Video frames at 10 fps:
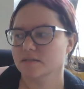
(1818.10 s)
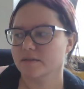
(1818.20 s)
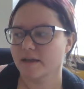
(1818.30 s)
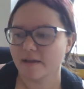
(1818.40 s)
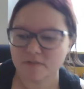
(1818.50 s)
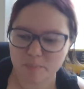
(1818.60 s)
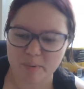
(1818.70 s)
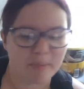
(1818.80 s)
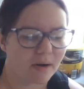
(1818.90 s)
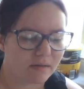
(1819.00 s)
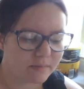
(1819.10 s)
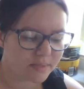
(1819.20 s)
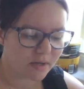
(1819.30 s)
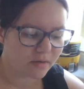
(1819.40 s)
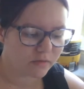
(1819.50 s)
they have to prepare
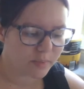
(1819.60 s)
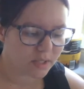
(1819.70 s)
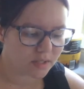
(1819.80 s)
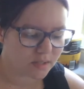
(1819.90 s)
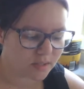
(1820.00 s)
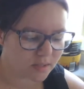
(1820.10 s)
themselves, because